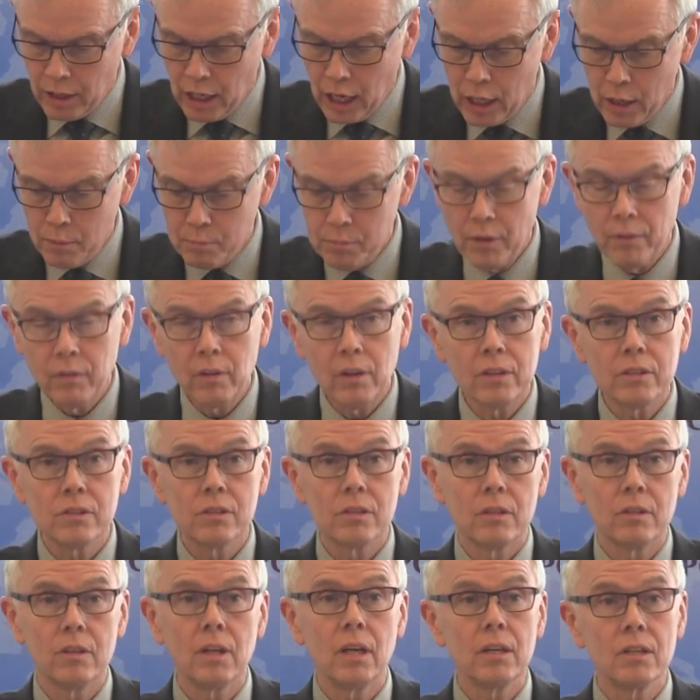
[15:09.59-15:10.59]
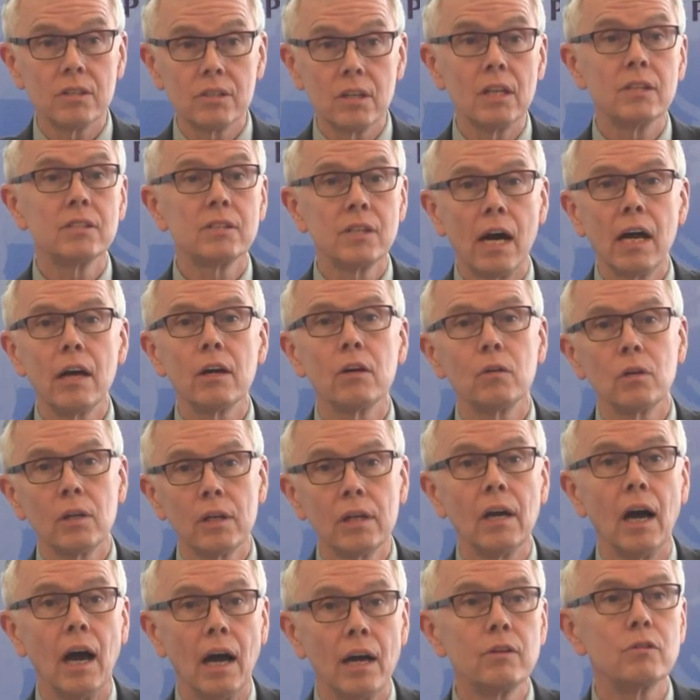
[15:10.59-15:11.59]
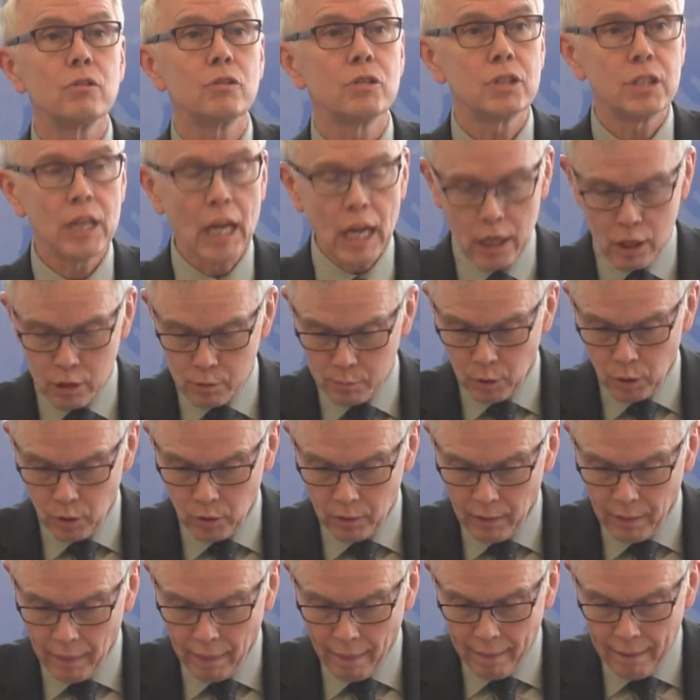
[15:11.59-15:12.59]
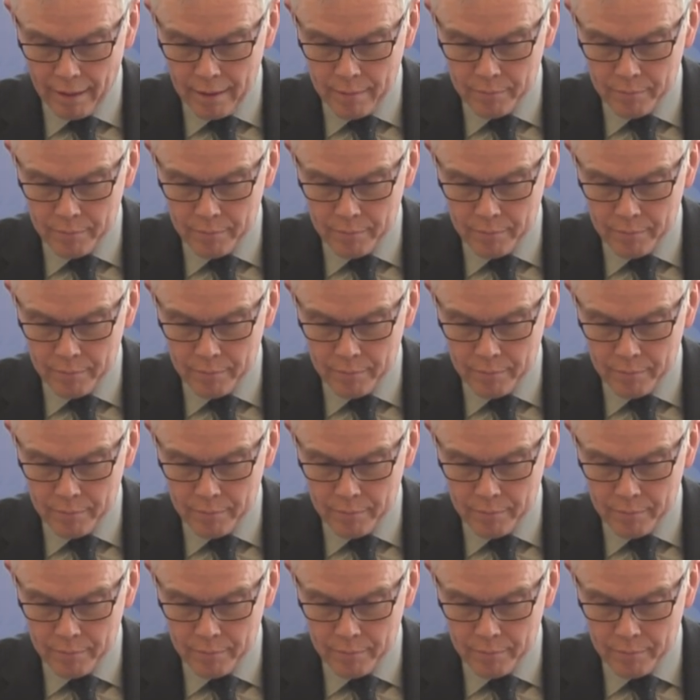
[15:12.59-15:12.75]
an ambivalence that is entirely understandable,